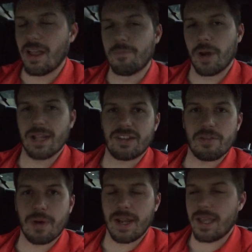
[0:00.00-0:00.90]
love bringing it to
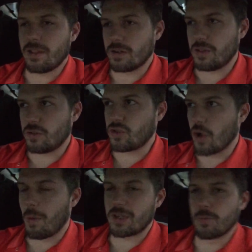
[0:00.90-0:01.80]
everybody, and there, there's
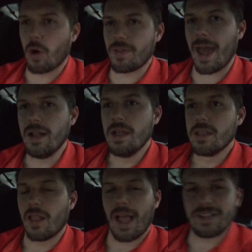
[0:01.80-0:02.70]
so much more that
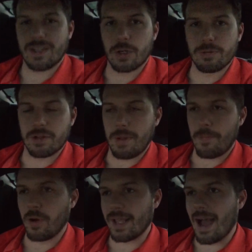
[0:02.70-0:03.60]
the Legacy Group's going
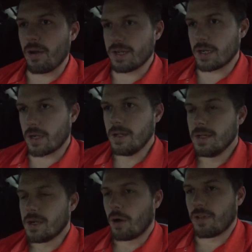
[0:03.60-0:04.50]
to be putting out here
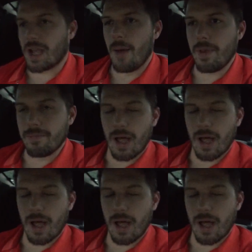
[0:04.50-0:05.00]
over the coming